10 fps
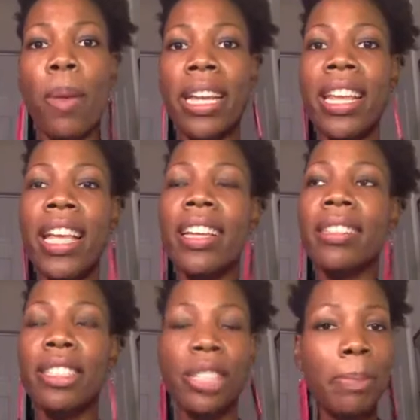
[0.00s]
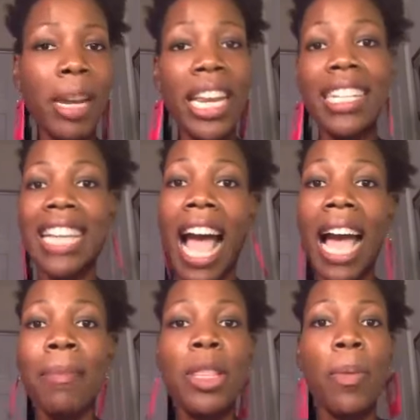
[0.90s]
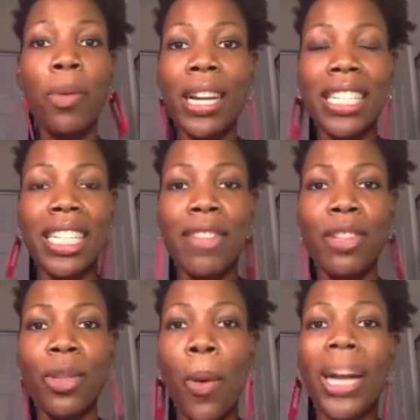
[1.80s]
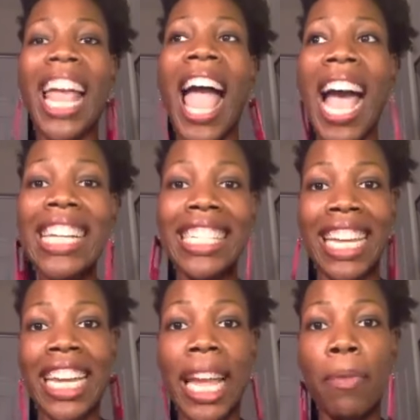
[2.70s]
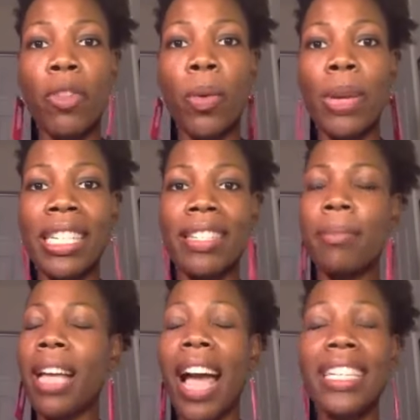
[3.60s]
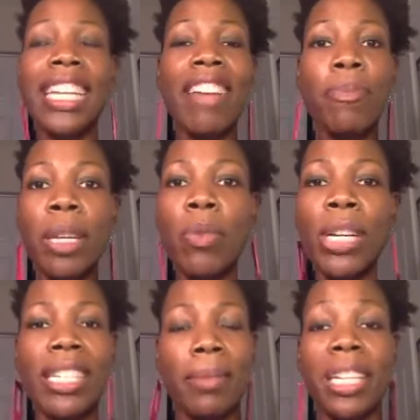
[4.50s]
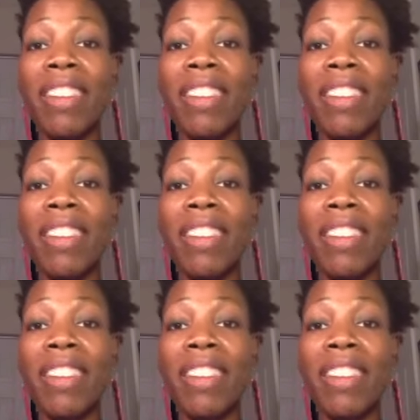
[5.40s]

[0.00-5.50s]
But spending time in the presence of the Lord, asking him for wisdom. God, give me wisdom.